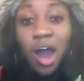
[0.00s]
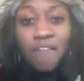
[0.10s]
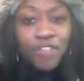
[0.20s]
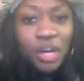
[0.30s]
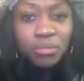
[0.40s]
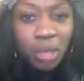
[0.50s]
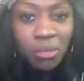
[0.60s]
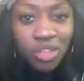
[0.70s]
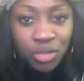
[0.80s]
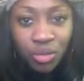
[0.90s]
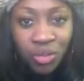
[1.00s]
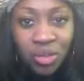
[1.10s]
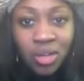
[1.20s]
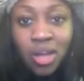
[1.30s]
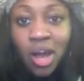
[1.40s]
I think I'm done with this
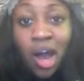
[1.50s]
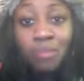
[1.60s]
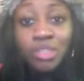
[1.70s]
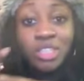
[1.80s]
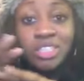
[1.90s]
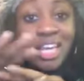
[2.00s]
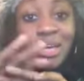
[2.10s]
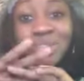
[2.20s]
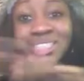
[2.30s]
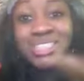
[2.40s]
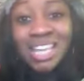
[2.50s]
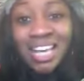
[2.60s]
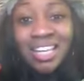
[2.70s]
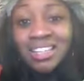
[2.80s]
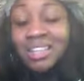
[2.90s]
review. I'm just going to say it was
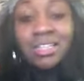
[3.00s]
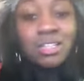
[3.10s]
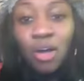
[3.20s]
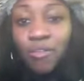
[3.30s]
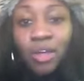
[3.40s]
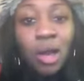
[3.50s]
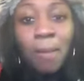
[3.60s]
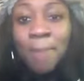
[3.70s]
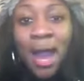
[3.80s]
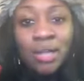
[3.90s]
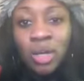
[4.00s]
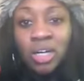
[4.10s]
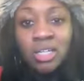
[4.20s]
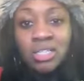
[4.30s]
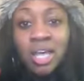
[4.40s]
sick. There's nothing, a bad word
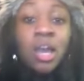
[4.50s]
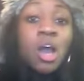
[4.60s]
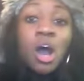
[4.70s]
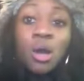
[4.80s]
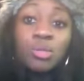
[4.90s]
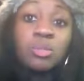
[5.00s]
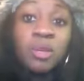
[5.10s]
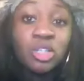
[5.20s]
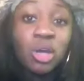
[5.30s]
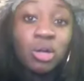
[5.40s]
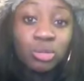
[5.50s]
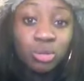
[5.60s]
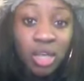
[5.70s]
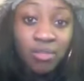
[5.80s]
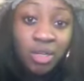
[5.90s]
I can say. Oh, it was supposed to go until
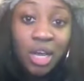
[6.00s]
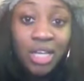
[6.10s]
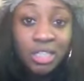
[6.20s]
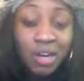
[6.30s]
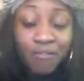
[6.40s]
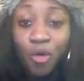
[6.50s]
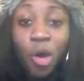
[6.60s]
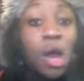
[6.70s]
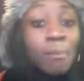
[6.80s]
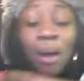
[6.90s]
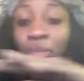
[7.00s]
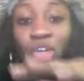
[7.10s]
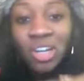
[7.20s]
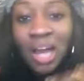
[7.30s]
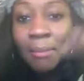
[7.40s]
7. It ended at 4. But I'm not
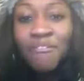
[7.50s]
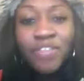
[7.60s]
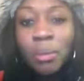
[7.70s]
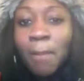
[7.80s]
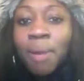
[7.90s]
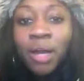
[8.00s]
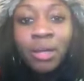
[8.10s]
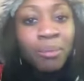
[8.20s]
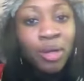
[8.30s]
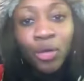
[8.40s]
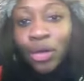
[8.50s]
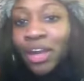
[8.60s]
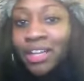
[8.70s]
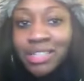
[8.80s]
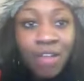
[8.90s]
going to lie. My feet were burning me on the
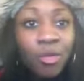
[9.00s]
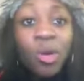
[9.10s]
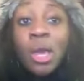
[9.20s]
next level.